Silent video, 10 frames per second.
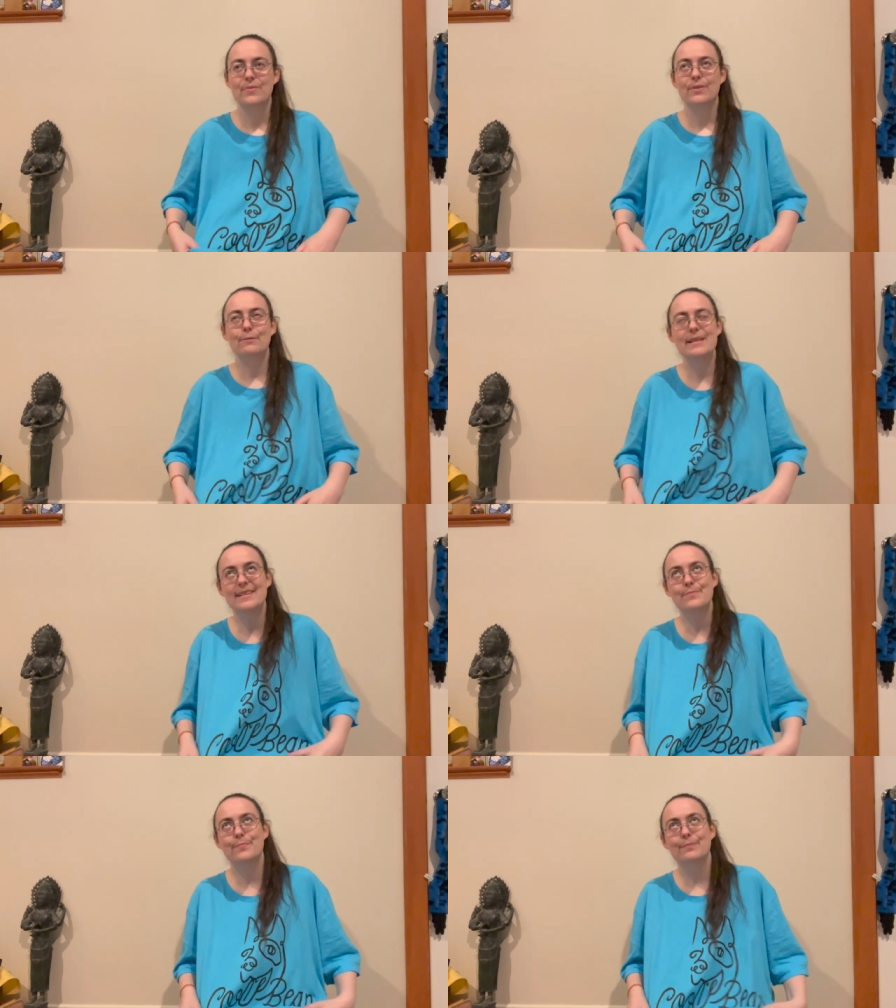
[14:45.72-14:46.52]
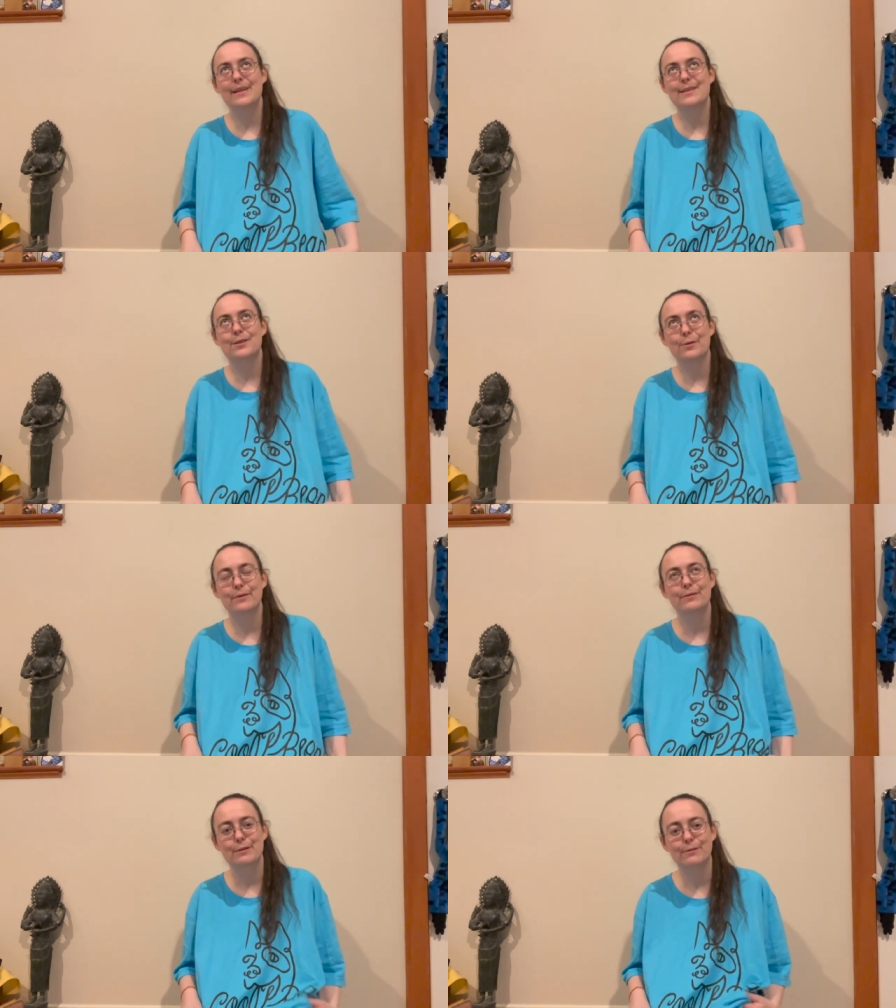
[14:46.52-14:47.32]
the reason is sort
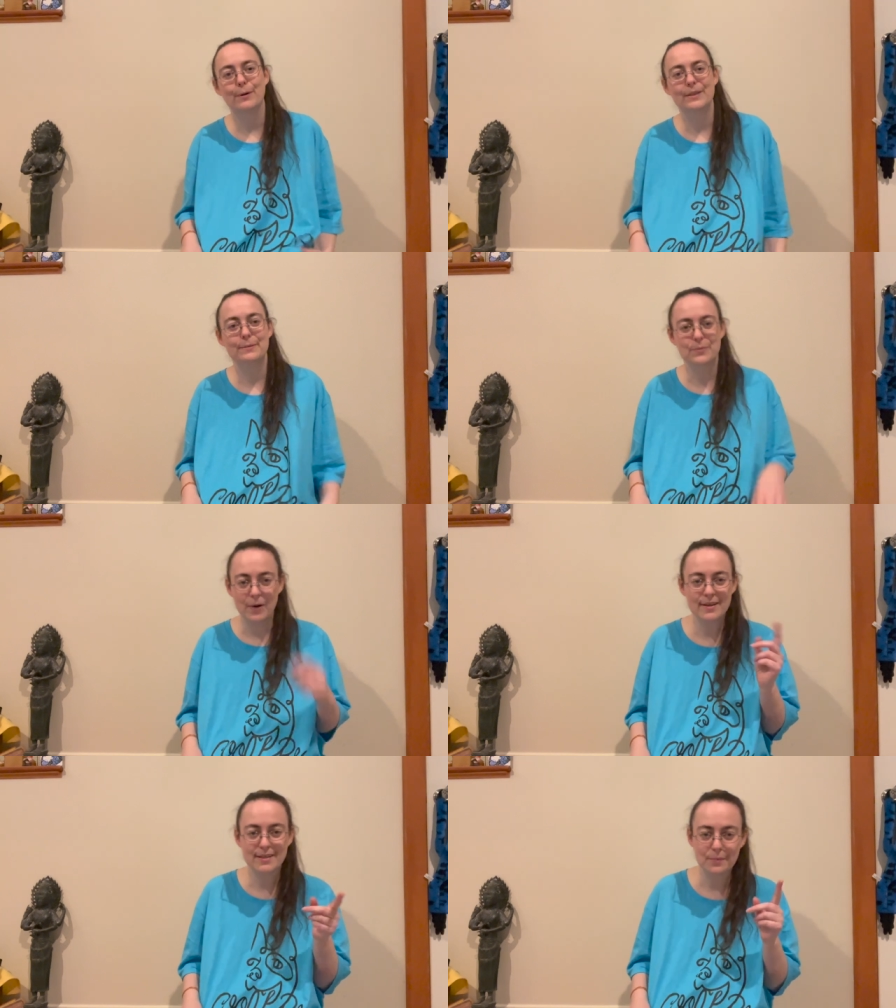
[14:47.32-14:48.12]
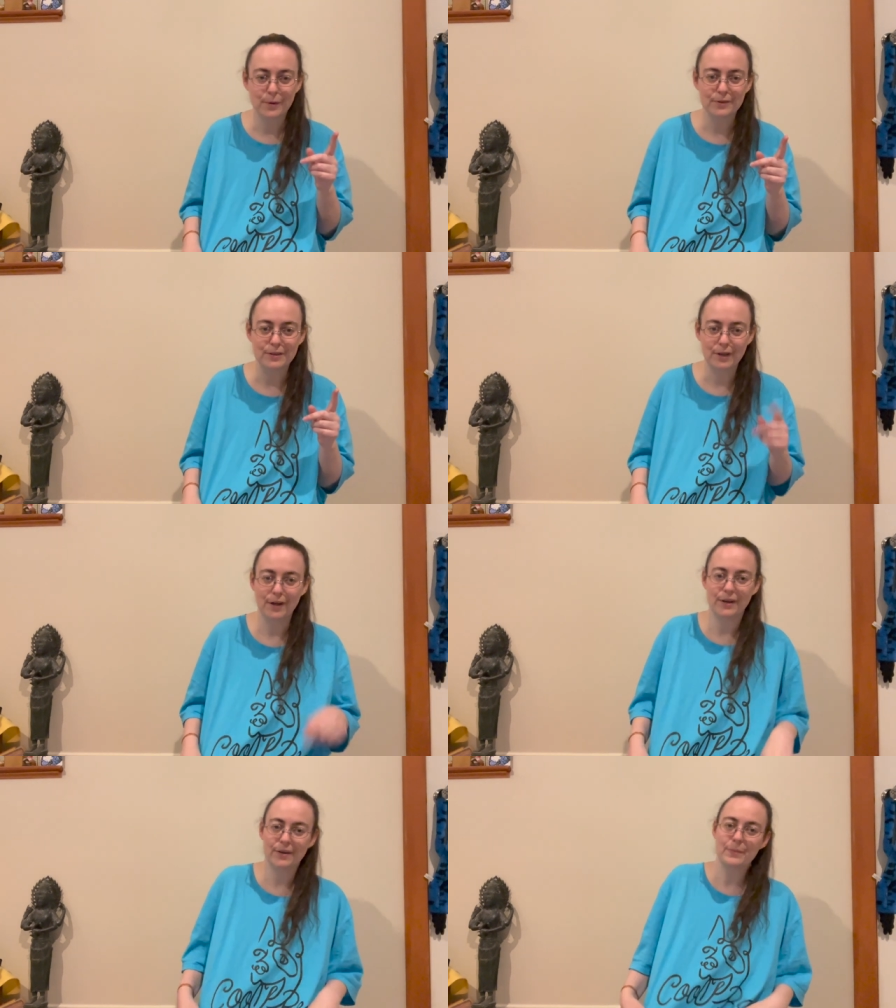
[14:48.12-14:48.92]
of twofold. It was one to support the
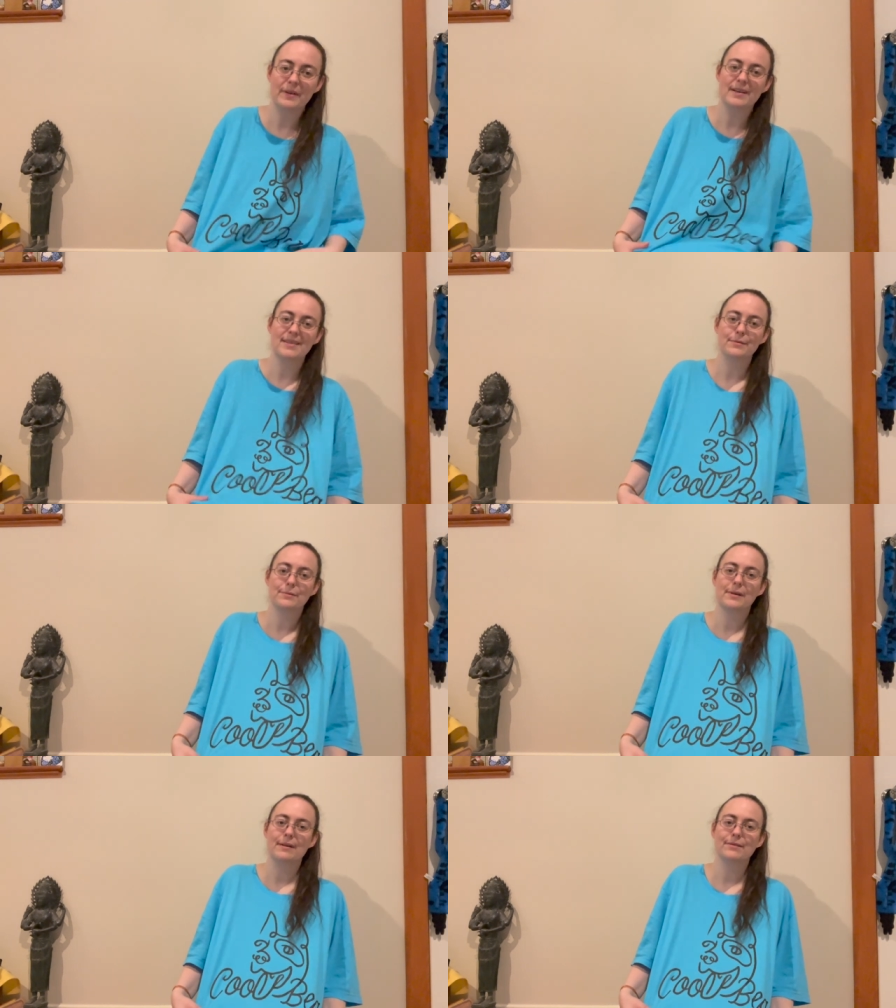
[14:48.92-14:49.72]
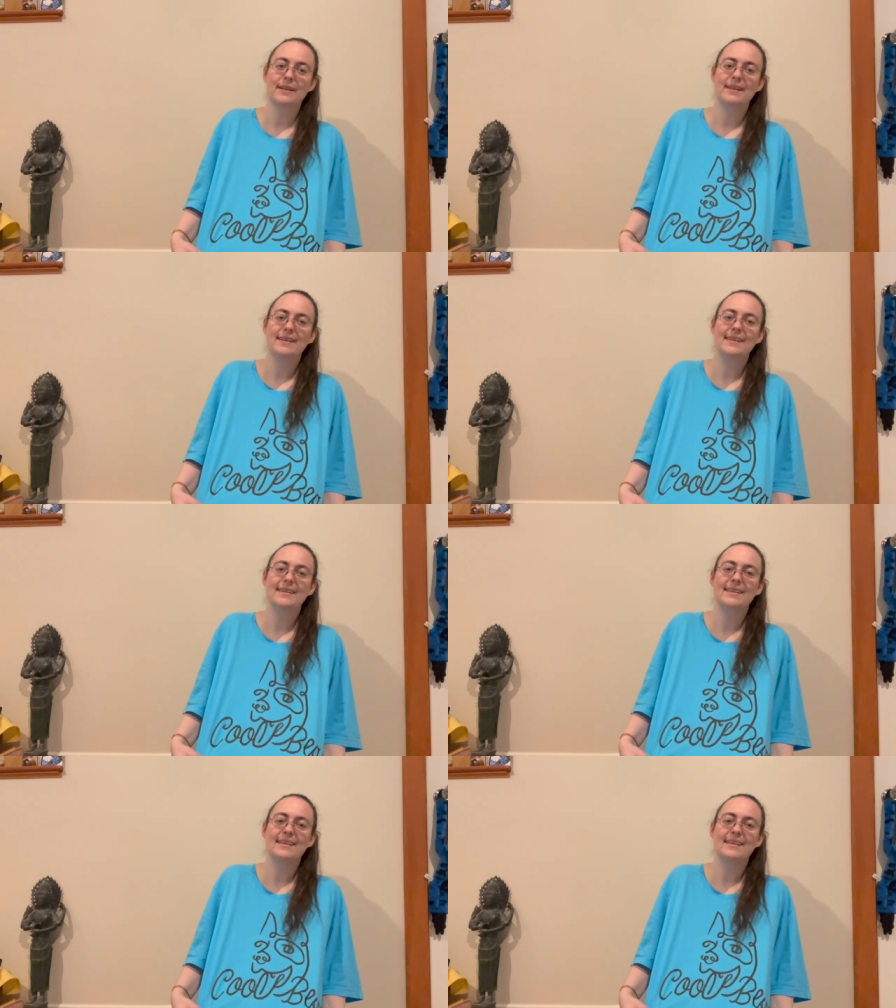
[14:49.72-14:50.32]
doggo because he was recovering and he need,